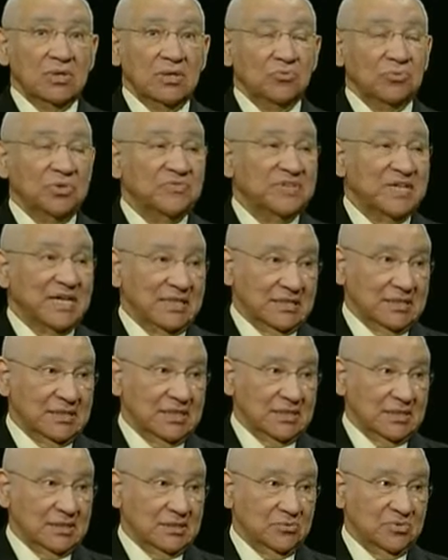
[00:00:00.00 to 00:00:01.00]
Well, we've not
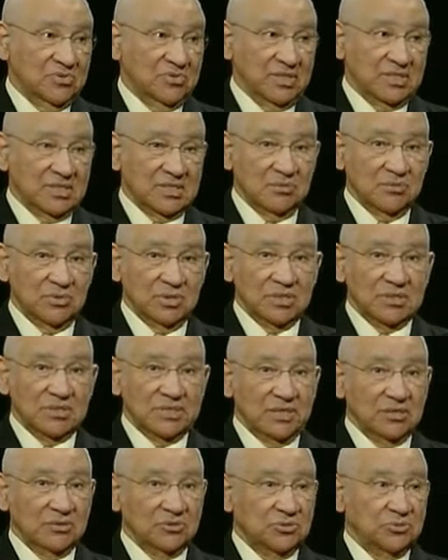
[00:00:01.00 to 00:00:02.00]
done it. We've had someone
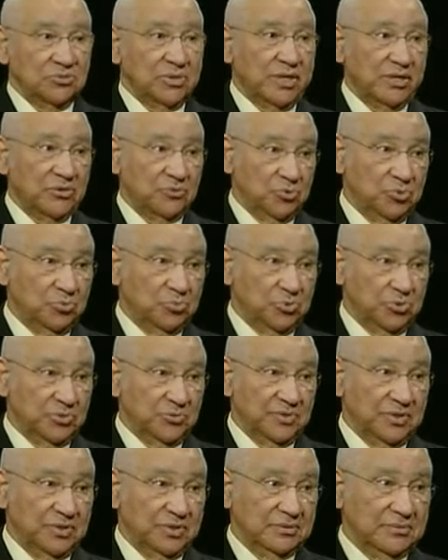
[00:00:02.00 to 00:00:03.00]
that tells you how to
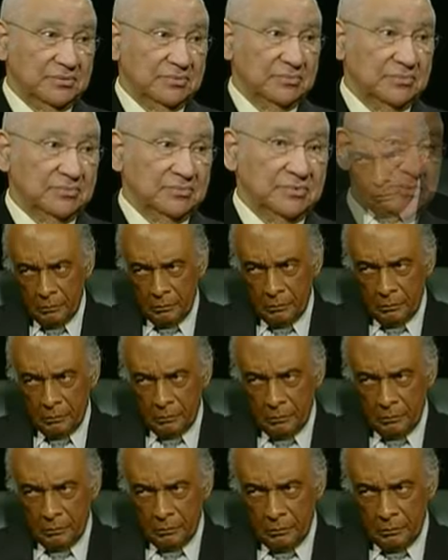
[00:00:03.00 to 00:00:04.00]
improve it.
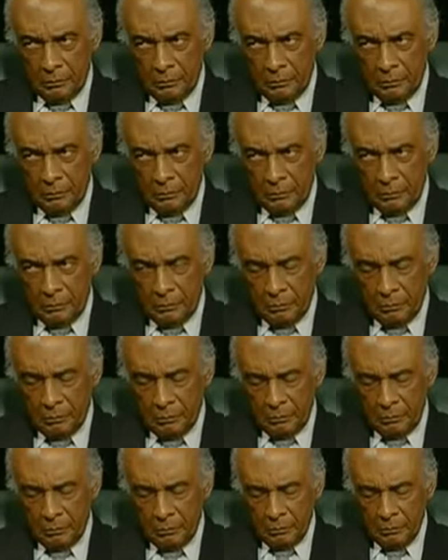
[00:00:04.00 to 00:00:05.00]
But for
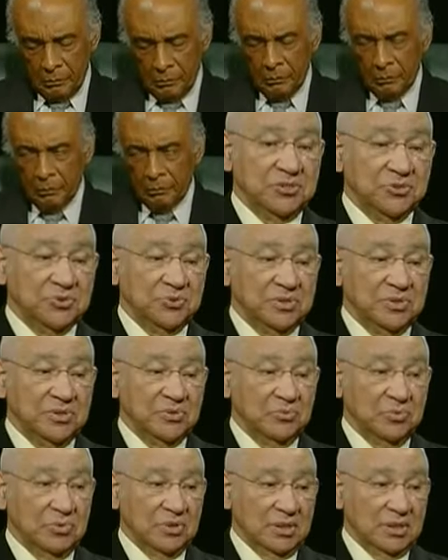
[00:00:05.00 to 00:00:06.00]
people who are actually doing
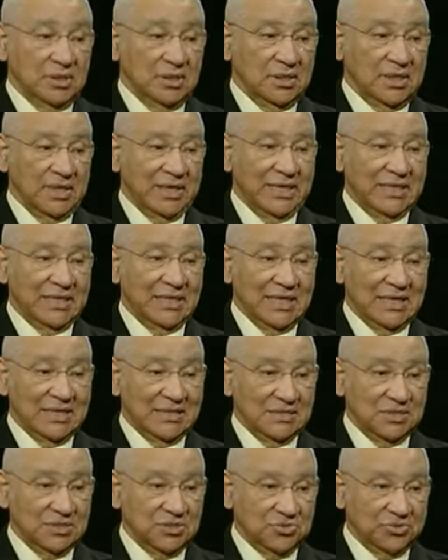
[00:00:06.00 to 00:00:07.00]
the work and
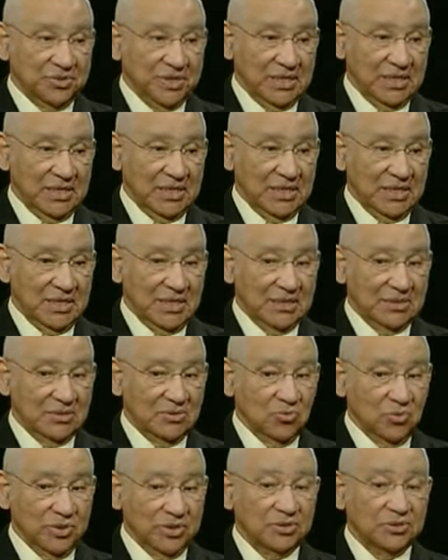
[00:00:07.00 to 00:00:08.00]
concentrating
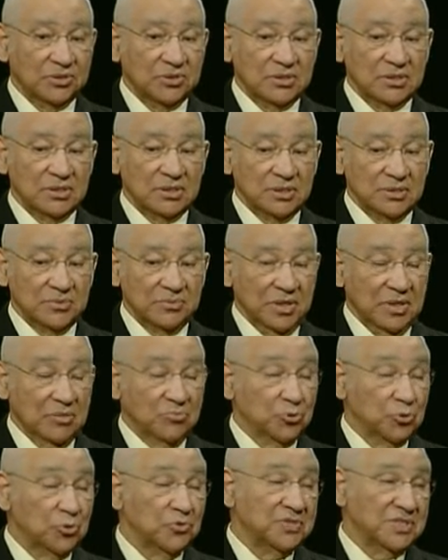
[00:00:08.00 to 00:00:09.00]
on what could
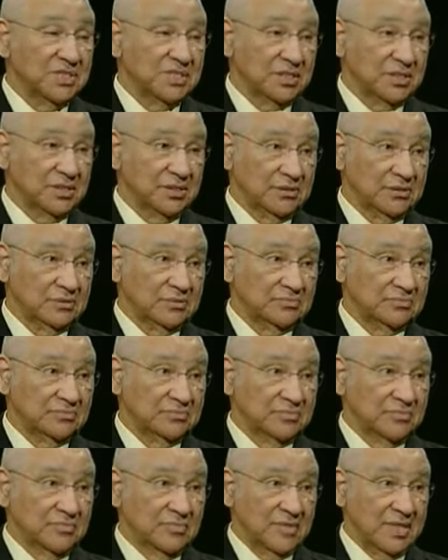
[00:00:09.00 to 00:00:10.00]
improve the skill,
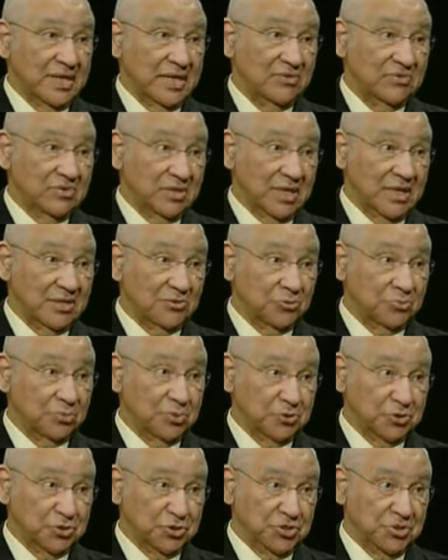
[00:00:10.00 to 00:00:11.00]
they have a
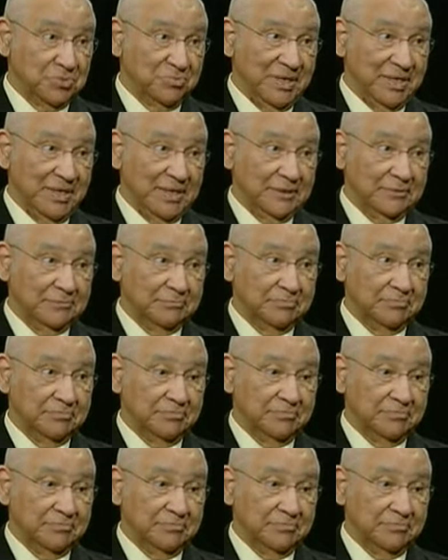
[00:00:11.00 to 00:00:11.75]
contribution to make.